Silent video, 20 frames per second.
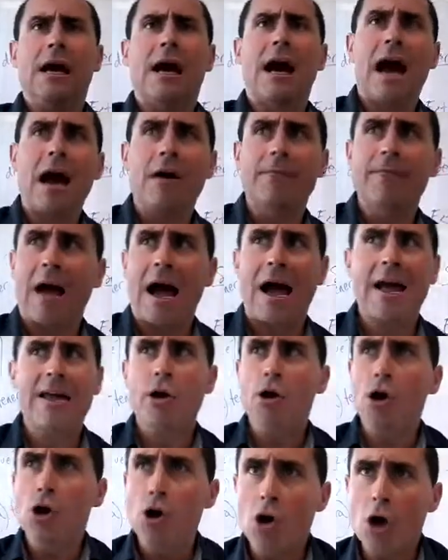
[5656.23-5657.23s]
I
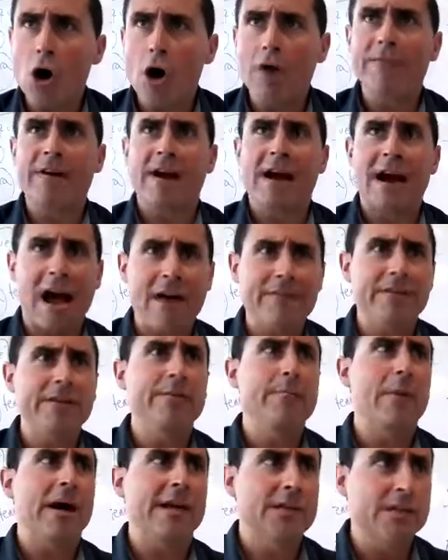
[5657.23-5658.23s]
love
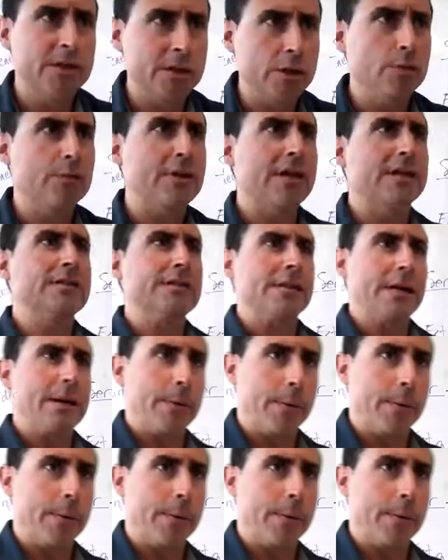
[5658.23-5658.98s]
having my students